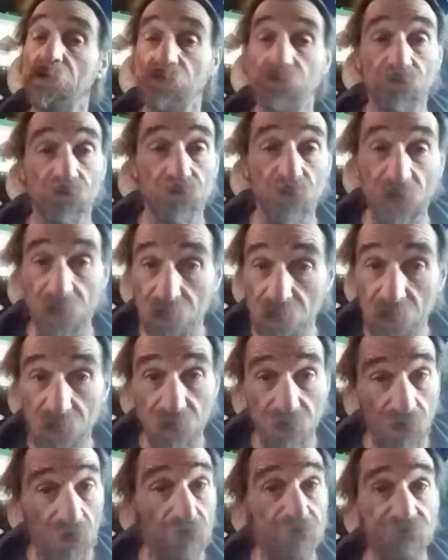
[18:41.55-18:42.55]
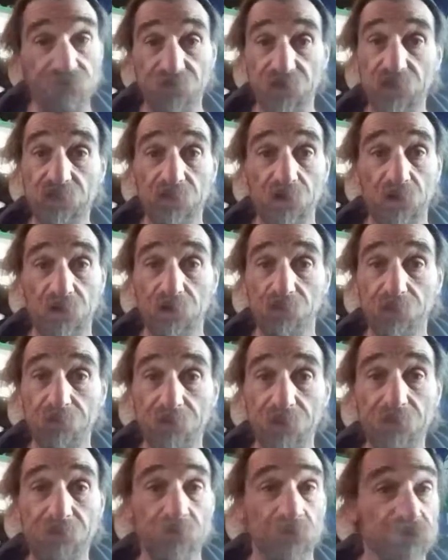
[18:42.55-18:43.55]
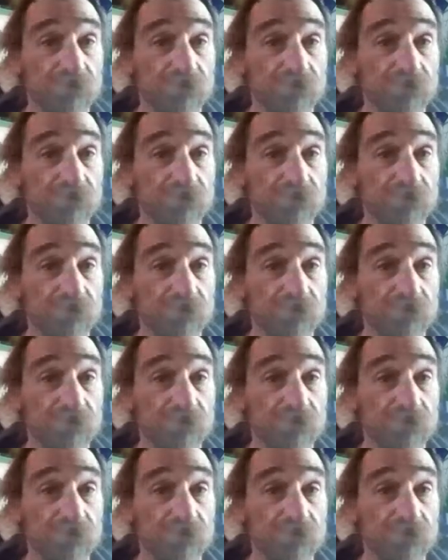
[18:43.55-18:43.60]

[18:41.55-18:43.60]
do they help feed the hungry people?